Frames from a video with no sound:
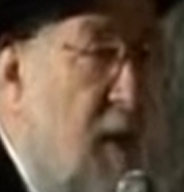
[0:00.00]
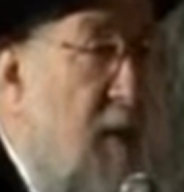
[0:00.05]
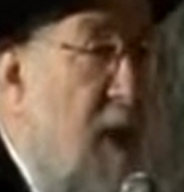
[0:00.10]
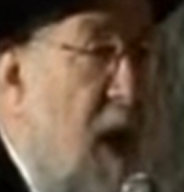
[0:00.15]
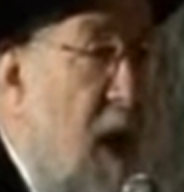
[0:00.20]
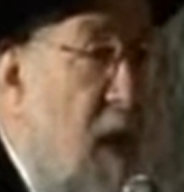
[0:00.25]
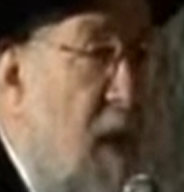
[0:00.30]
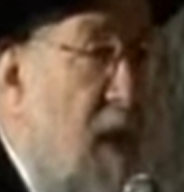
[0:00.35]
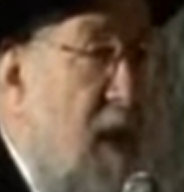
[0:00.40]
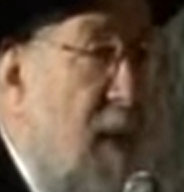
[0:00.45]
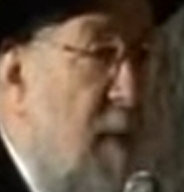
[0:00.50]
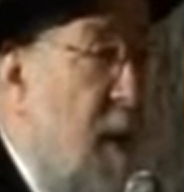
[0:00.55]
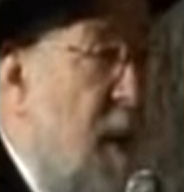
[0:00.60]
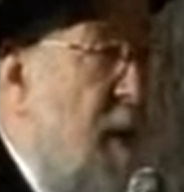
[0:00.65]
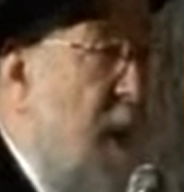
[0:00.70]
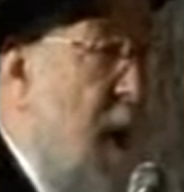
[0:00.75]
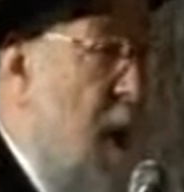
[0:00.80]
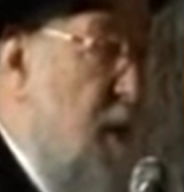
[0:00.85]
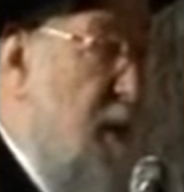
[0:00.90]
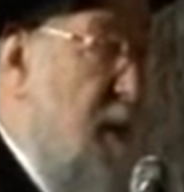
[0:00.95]
Tell them
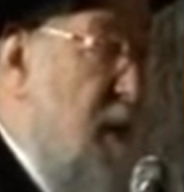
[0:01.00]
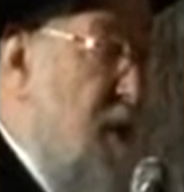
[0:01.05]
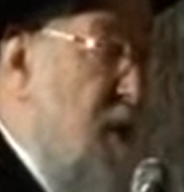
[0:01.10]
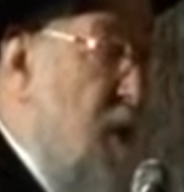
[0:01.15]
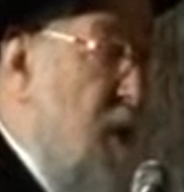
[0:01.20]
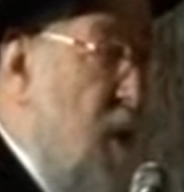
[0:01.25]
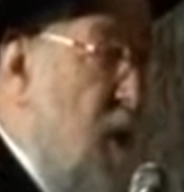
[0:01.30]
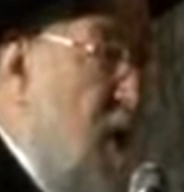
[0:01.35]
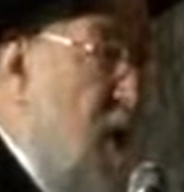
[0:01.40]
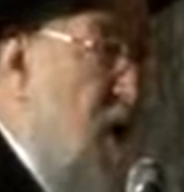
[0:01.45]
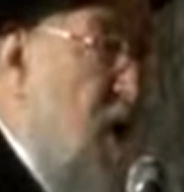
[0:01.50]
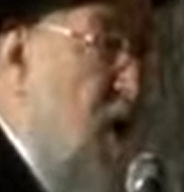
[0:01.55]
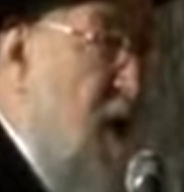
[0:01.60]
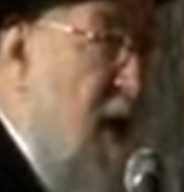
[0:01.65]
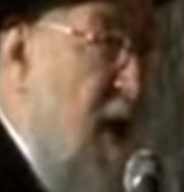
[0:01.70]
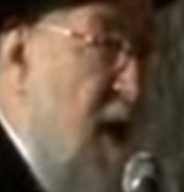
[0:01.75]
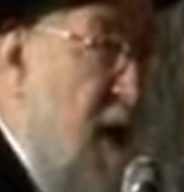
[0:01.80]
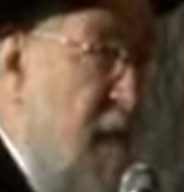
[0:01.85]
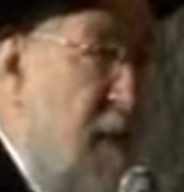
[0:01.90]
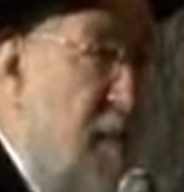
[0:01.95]
about the Jewish
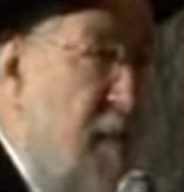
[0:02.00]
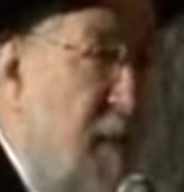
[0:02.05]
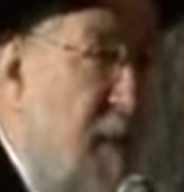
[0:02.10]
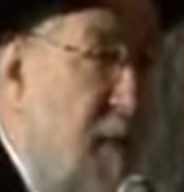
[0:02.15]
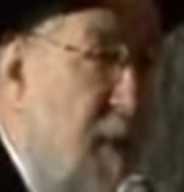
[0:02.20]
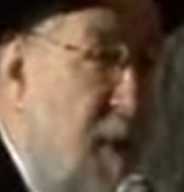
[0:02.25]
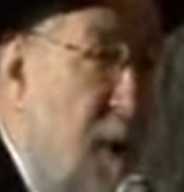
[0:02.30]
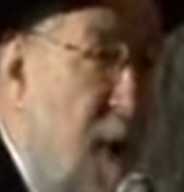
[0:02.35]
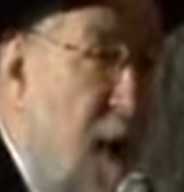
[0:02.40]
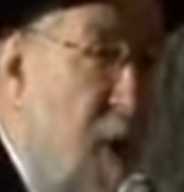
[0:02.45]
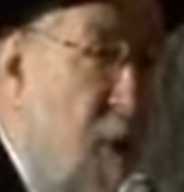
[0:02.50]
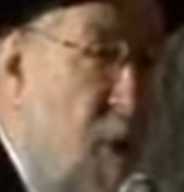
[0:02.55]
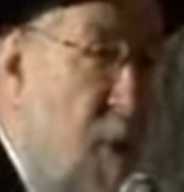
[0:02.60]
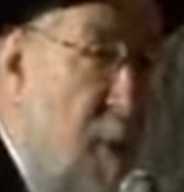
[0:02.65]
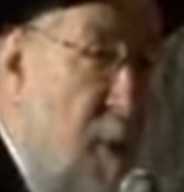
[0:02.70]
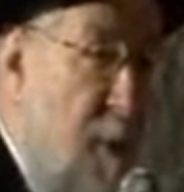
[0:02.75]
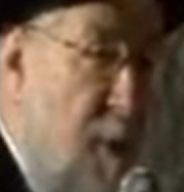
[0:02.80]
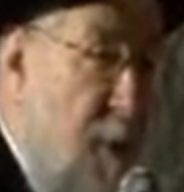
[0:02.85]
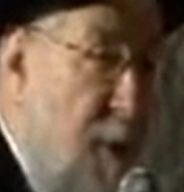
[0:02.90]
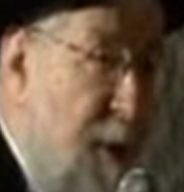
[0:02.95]
life, the
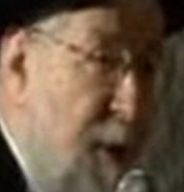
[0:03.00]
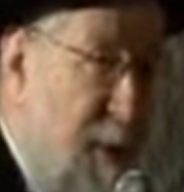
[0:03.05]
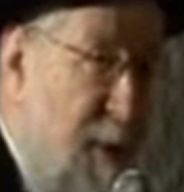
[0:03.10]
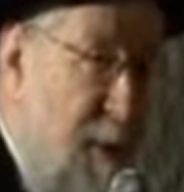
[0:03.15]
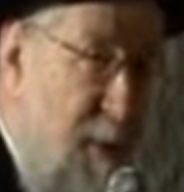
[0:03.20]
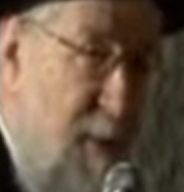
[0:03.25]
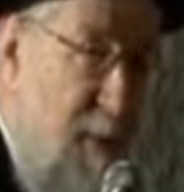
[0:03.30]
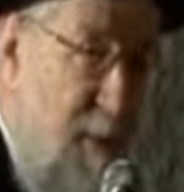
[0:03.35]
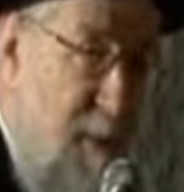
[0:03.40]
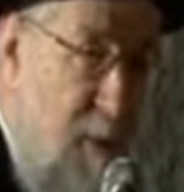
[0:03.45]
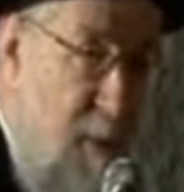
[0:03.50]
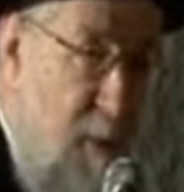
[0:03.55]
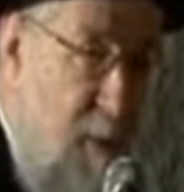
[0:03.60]
community,